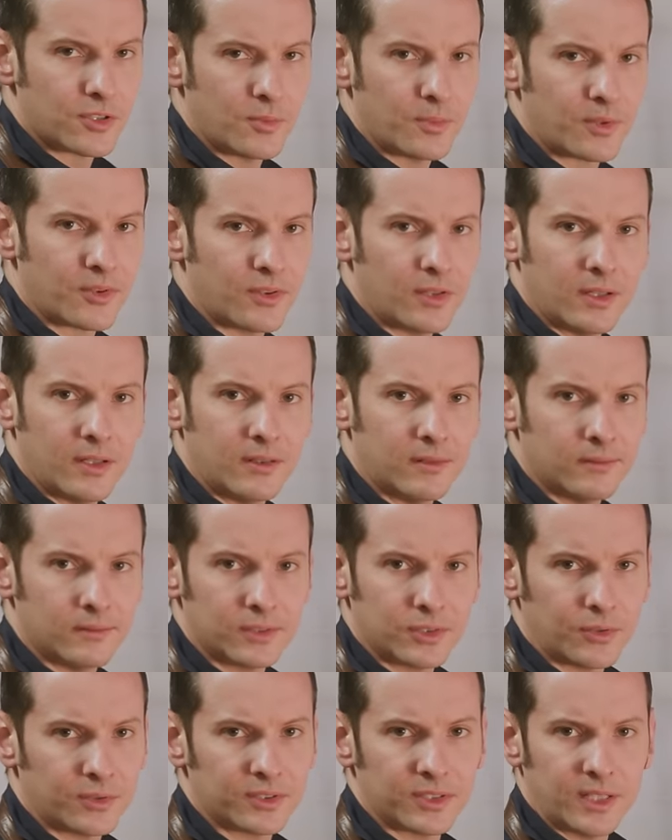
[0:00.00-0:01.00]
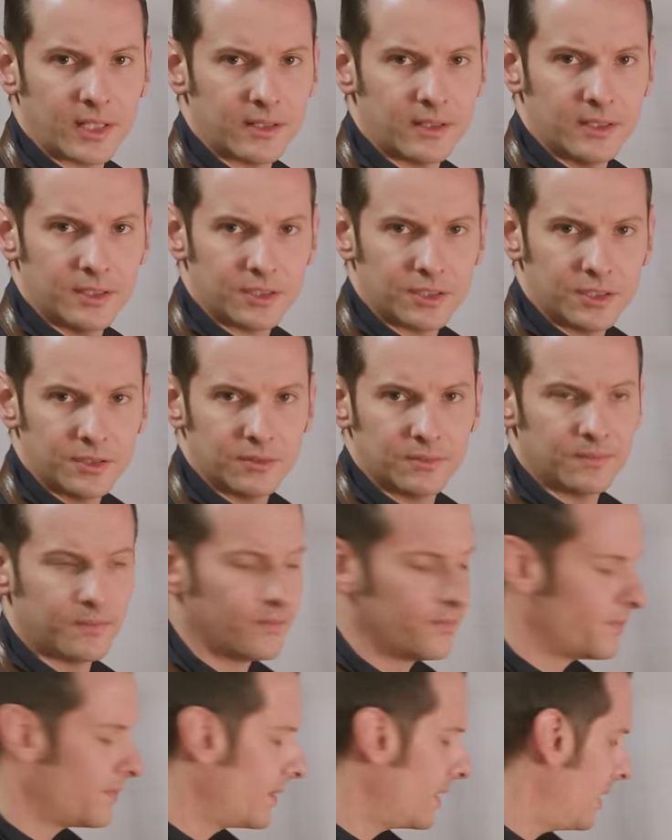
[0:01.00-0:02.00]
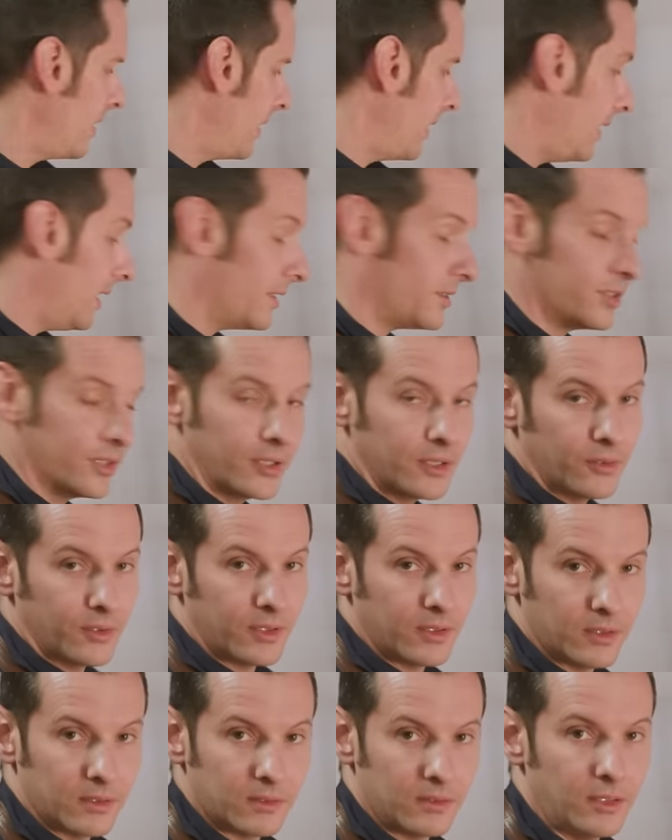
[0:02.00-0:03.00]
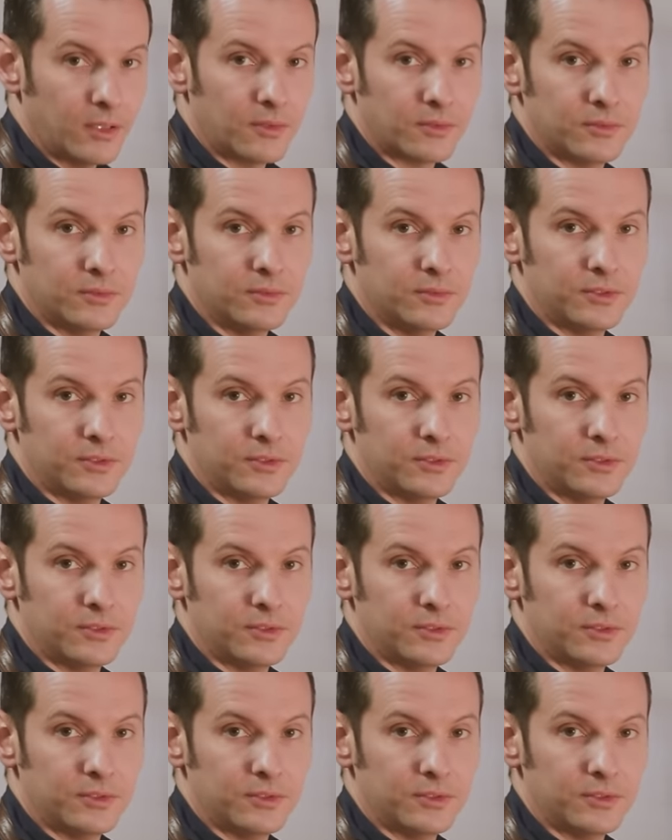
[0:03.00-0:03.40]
super thin, so it's not an issue unless you're doing, you know,